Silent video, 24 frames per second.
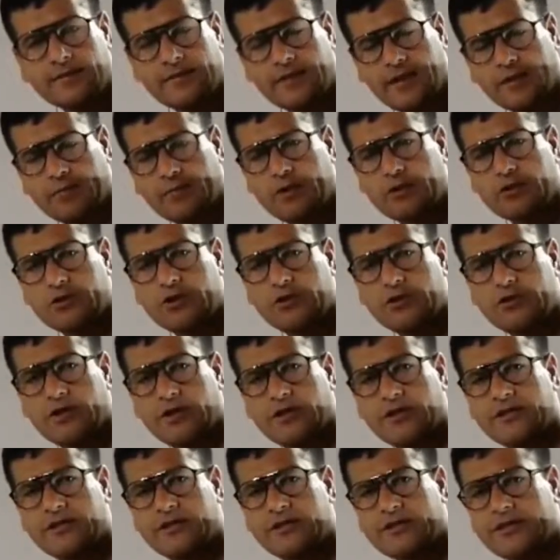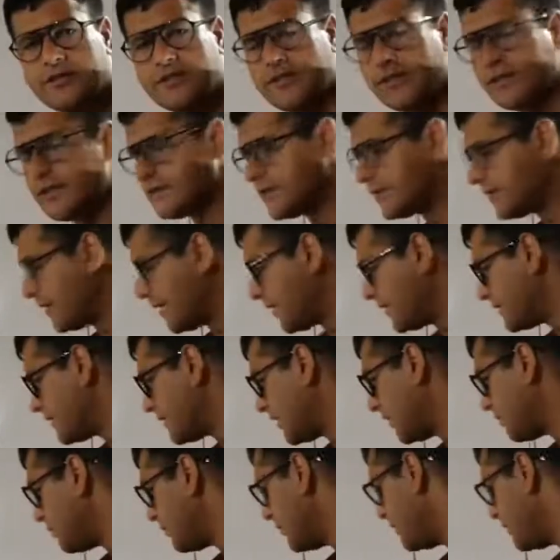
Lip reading: amino acid tRNA synthetase enzyme,